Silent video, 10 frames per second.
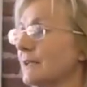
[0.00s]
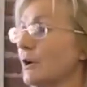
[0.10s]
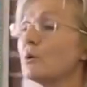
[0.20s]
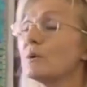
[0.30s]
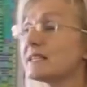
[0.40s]

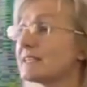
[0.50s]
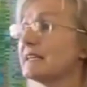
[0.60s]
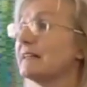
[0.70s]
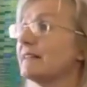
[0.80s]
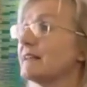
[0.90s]
who is
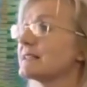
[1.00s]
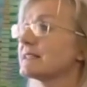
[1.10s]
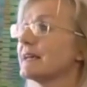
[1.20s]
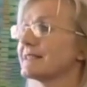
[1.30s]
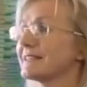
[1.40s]
seeing
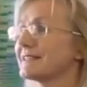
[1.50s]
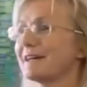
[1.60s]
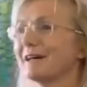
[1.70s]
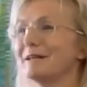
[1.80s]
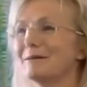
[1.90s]
this as a study